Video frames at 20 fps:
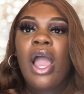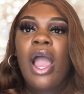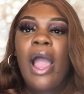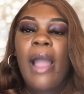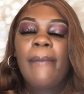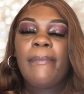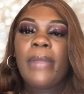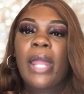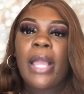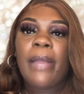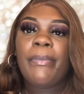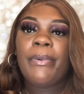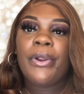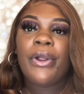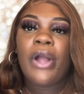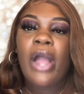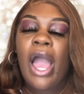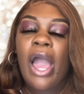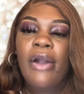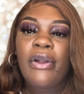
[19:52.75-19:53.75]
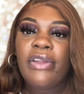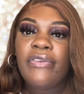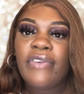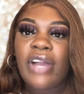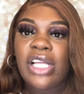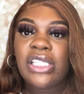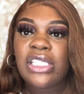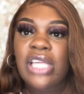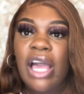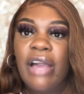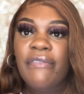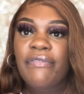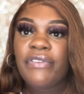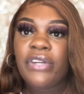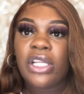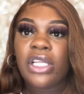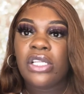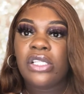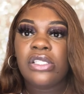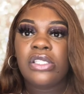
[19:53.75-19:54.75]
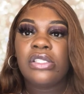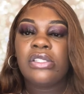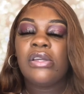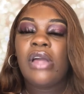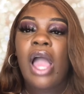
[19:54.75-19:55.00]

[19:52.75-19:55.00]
I'm like, bro, I don't even got time for this.